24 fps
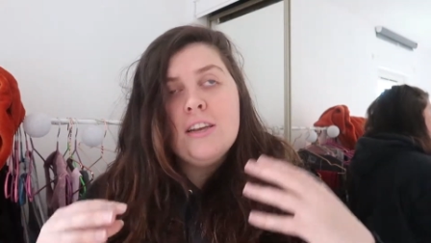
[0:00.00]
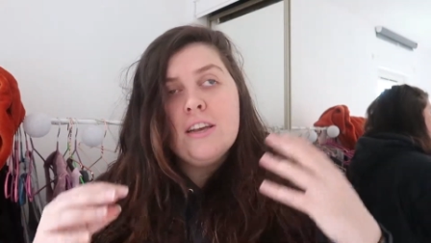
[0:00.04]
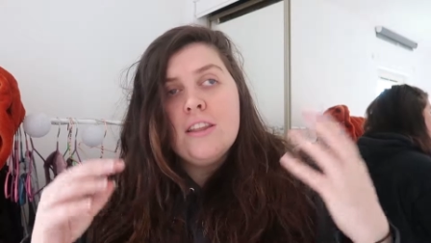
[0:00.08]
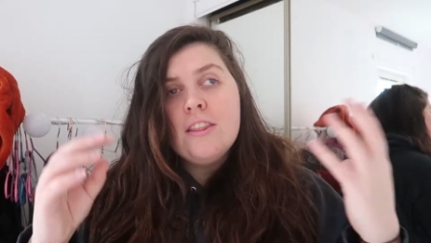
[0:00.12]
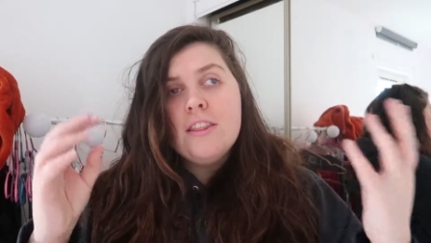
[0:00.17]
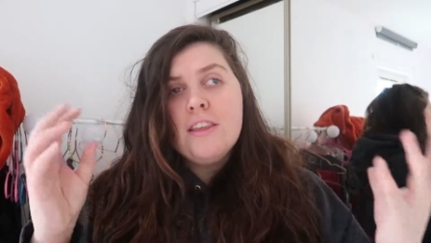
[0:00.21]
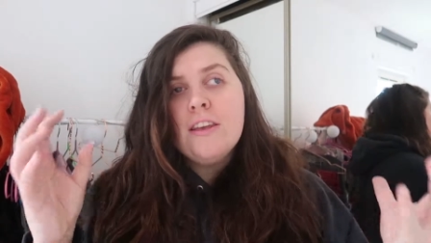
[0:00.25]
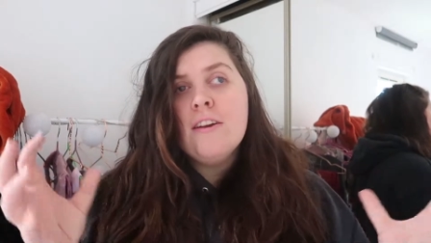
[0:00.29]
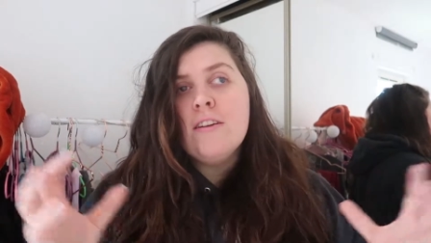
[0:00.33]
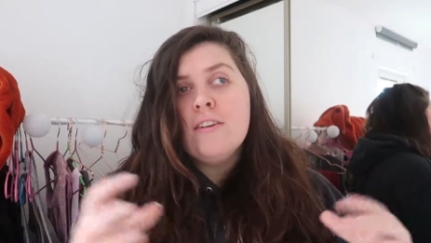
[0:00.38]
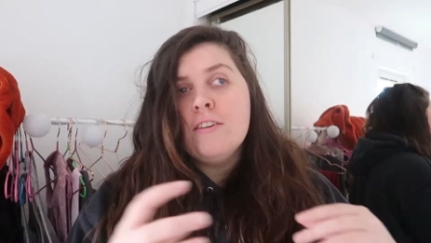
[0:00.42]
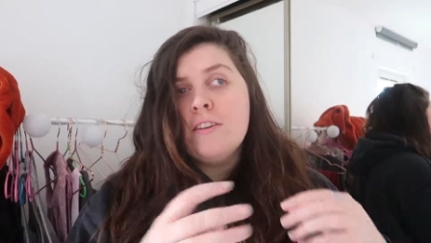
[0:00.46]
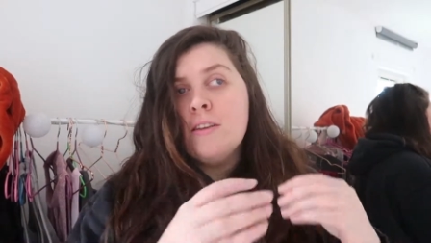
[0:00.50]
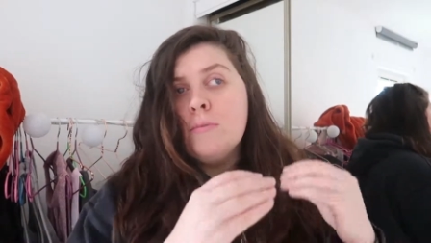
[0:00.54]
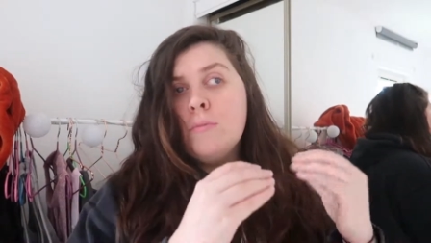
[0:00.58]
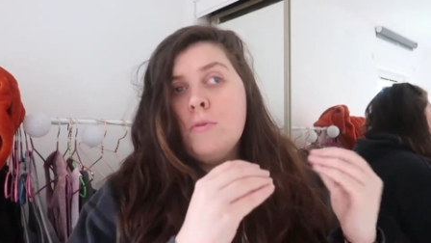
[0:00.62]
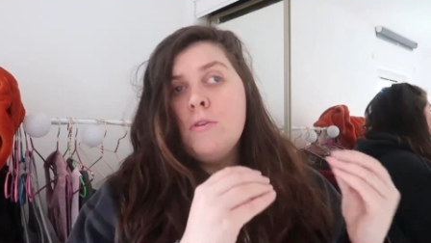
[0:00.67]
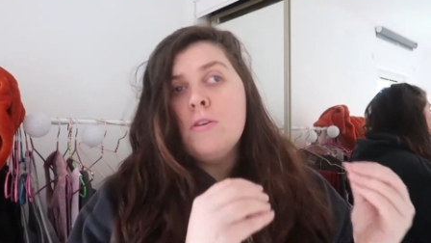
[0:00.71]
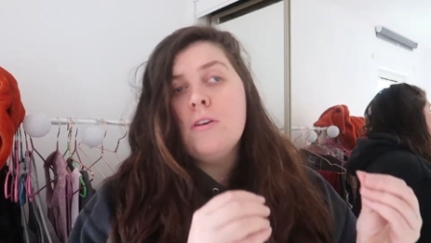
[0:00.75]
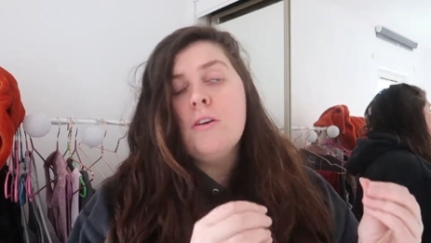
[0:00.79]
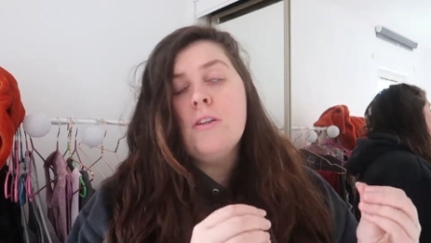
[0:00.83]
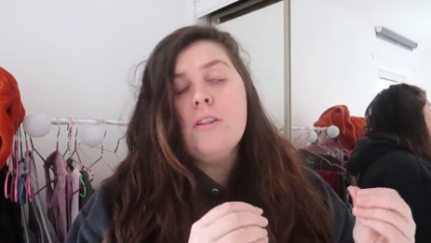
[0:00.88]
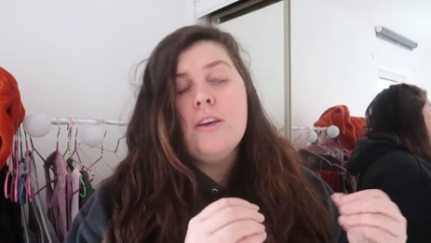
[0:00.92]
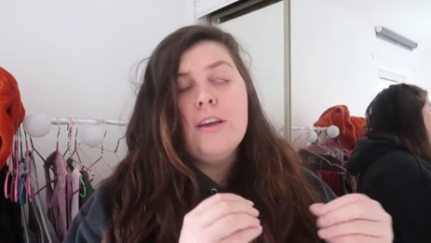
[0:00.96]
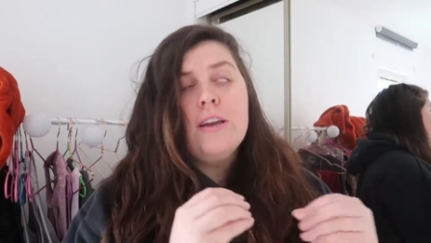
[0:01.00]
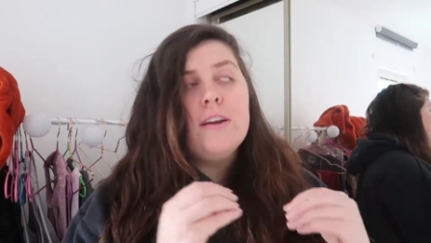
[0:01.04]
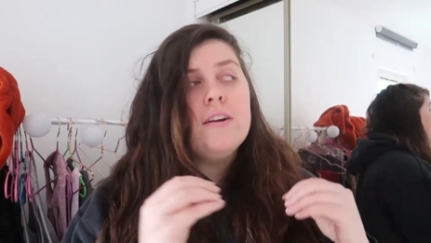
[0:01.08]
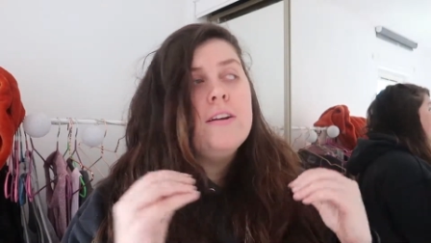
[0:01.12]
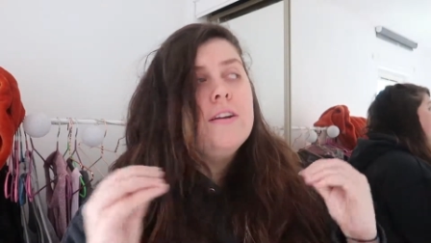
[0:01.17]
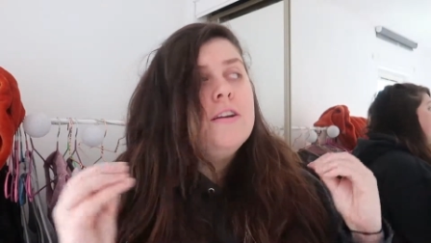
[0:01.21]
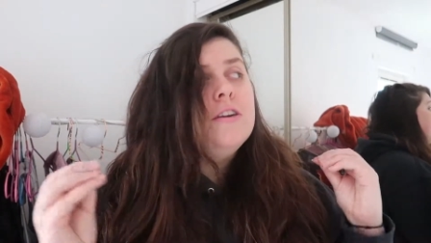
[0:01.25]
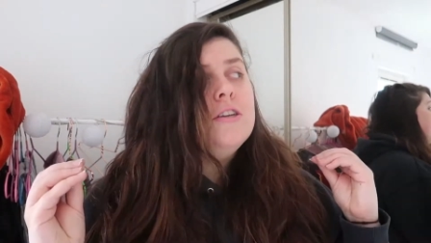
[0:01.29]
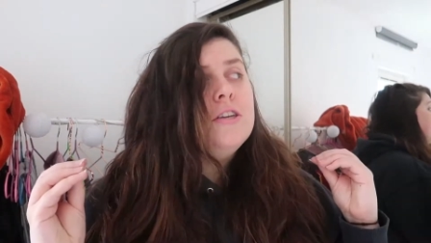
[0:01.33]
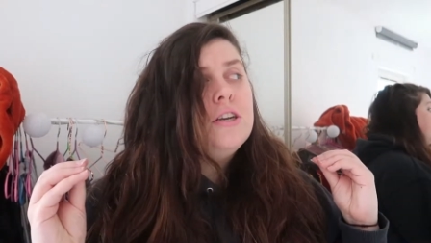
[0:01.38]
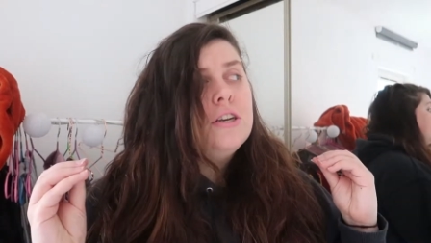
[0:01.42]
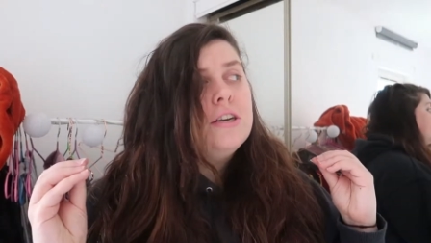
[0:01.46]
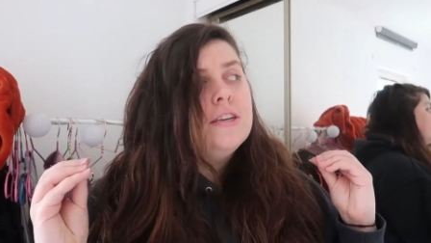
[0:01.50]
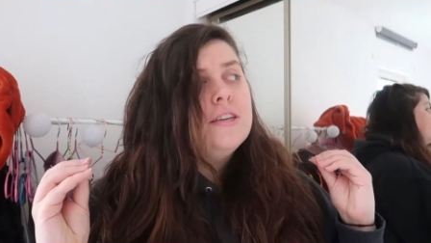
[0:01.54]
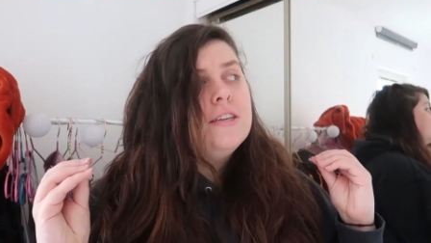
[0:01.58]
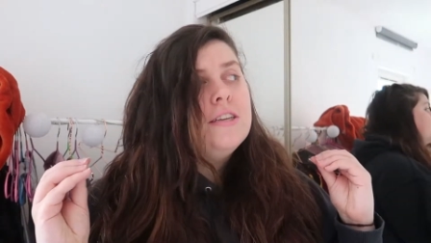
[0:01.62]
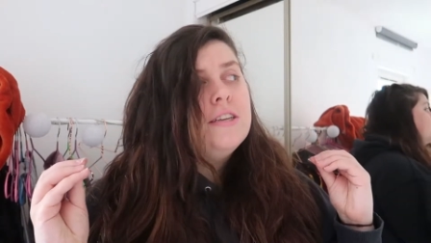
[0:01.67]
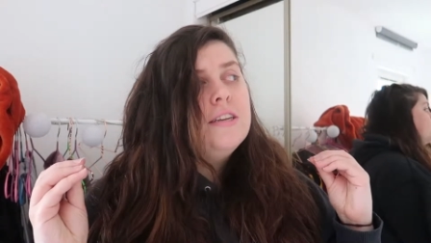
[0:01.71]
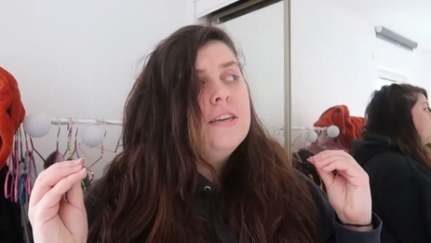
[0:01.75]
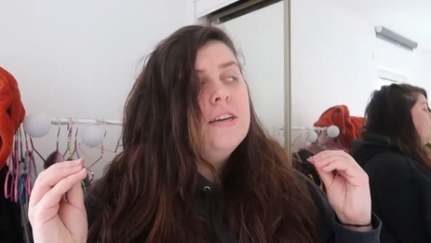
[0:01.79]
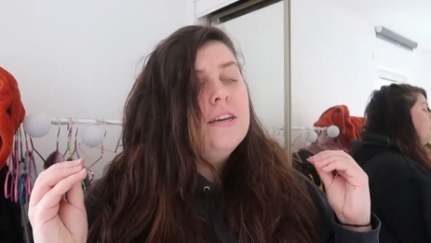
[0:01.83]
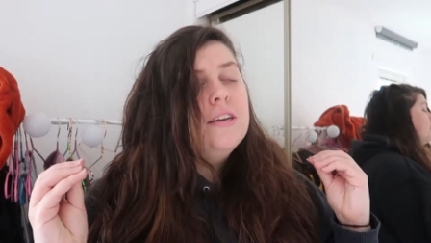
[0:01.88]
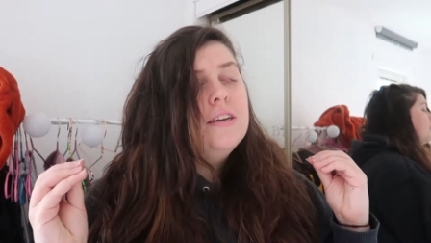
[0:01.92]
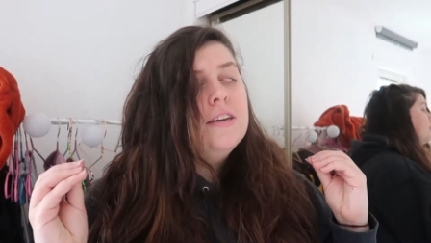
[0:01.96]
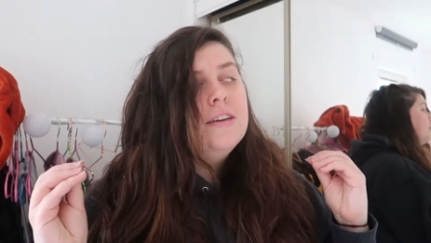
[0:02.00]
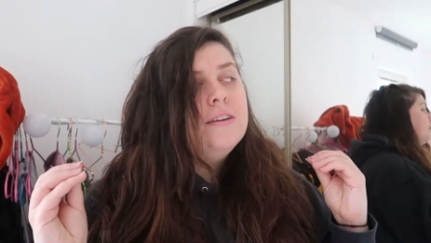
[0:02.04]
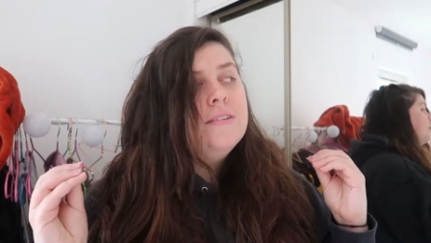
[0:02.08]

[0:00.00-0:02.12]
theatres and musical theatre is just